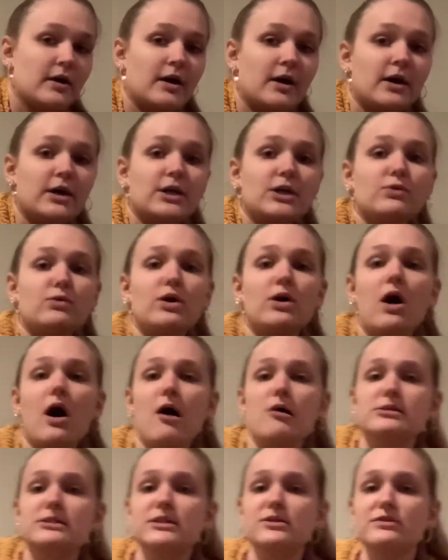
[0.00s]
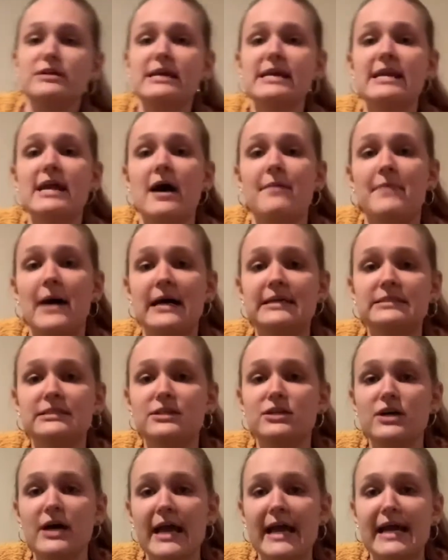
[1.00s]
You will also need a
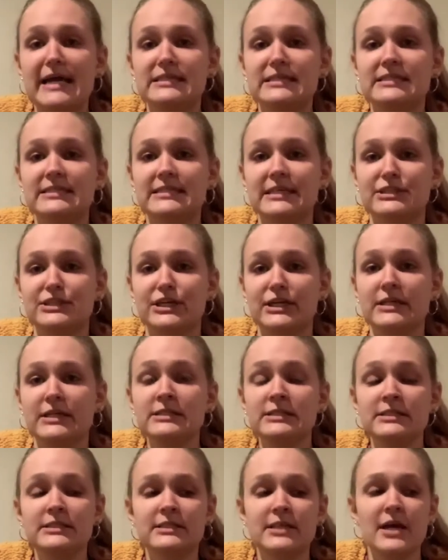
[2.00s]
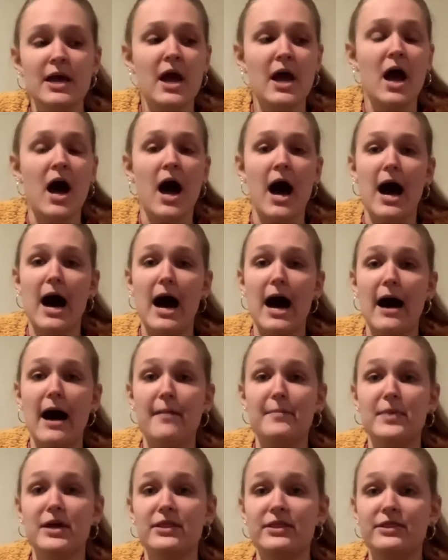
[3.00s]
pencil and scissors.
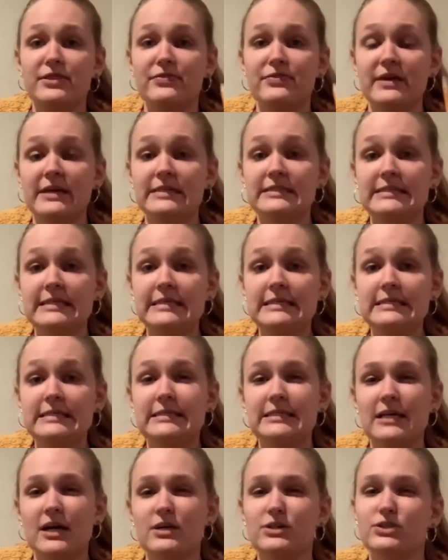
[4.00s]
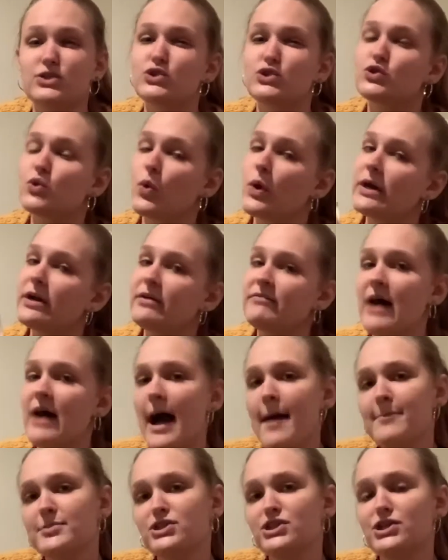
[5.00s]
This is sort of
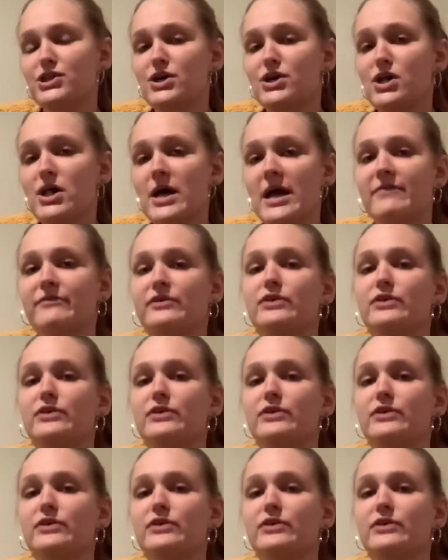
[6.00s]
optional if you